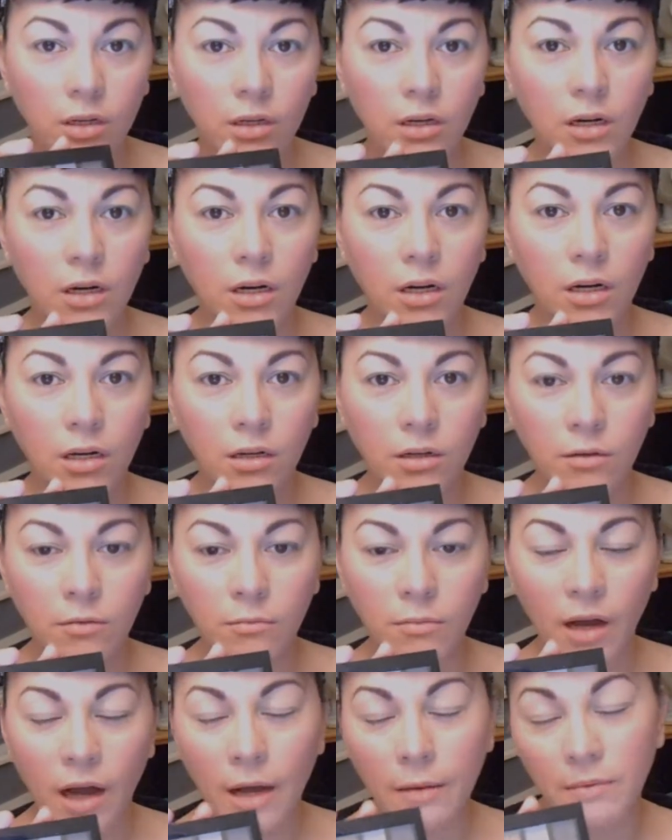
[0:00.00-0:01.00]

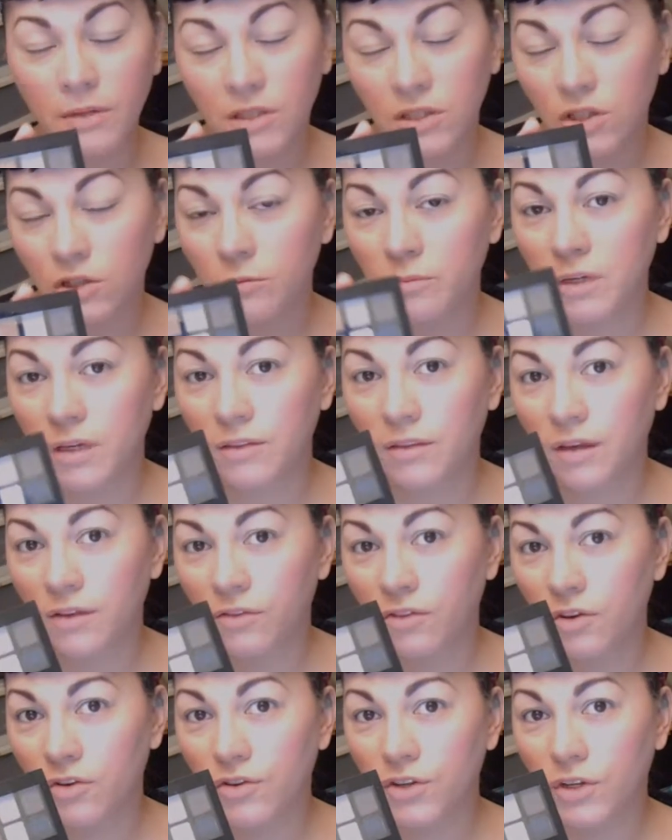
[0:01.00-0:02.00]
I'm assuming that
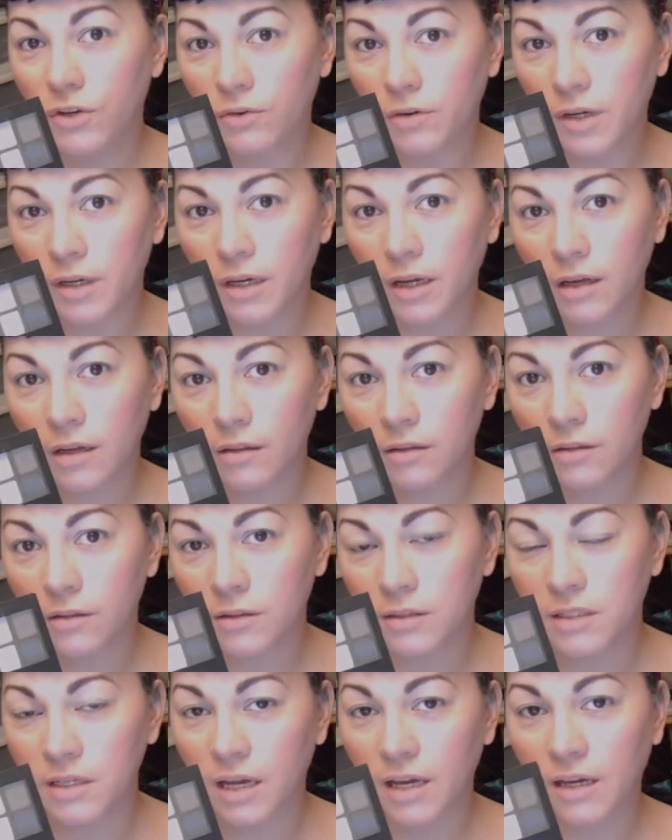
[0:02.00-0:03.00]
they're doing a little
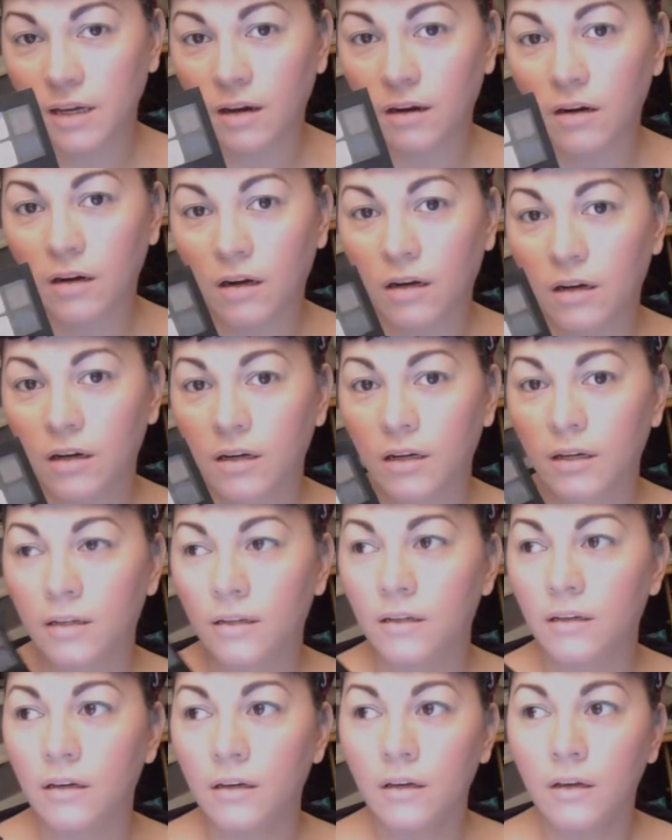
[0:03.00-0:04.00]
take on
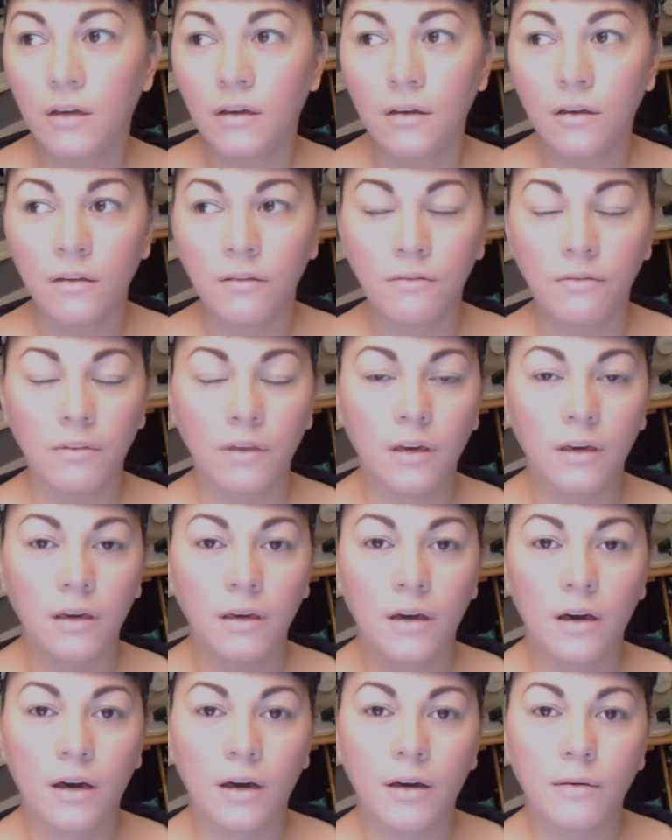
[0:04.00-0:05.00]
the
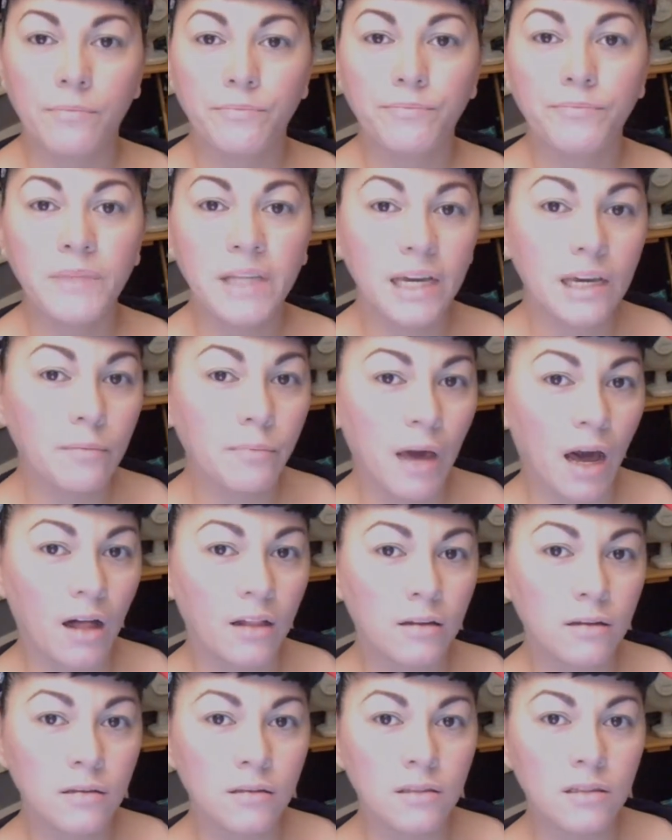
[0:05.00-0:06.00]
naked
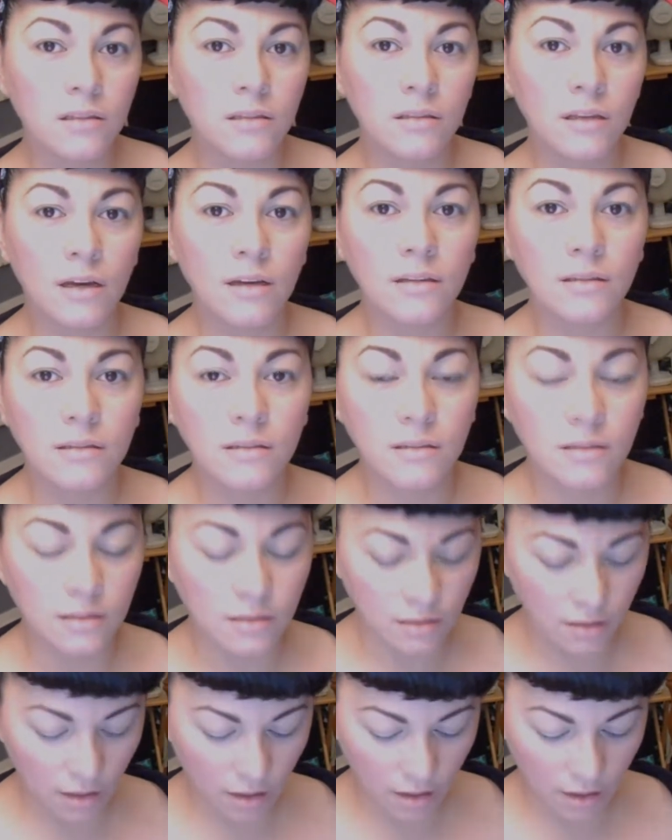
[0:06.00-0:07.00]
palettes
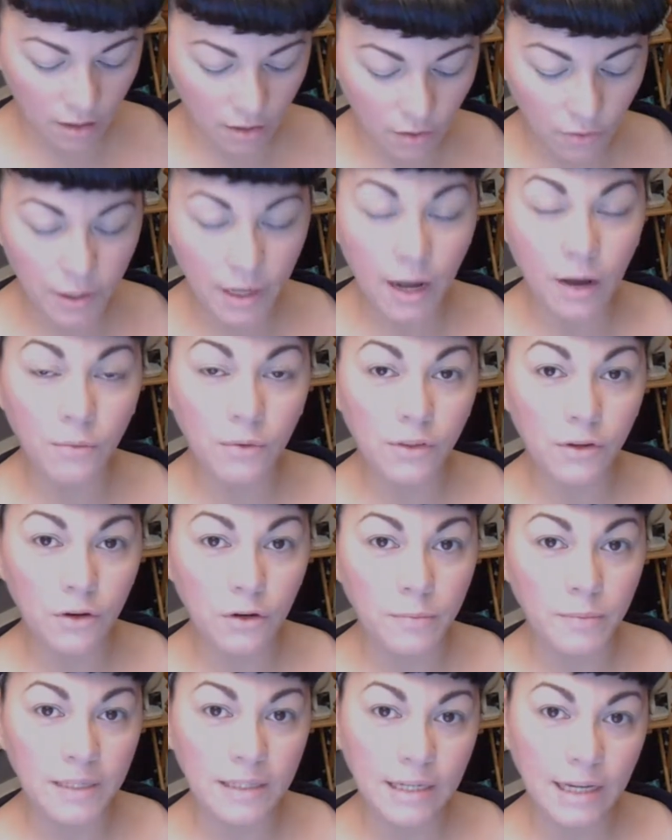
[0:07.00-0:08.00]
that's going out with
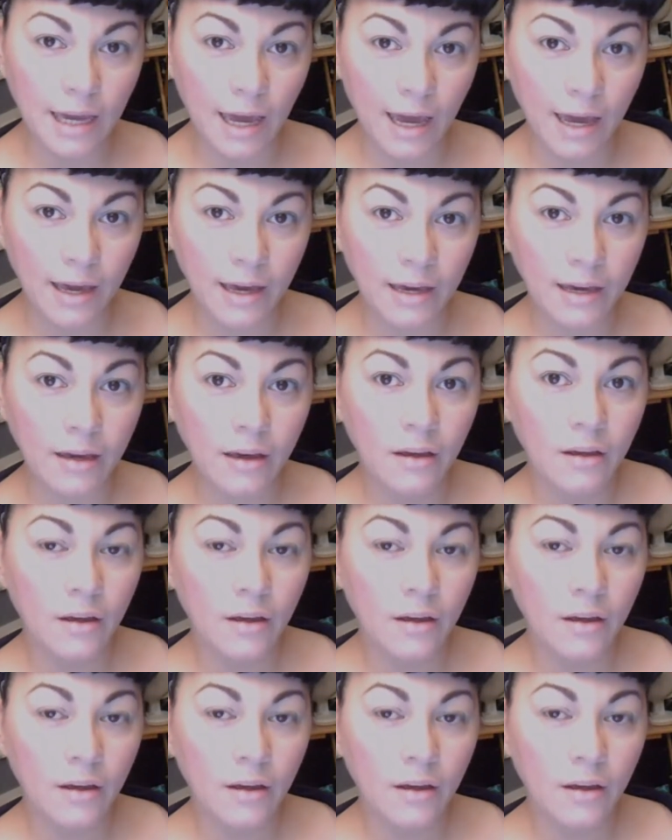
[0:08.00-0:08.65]
Urban Decay.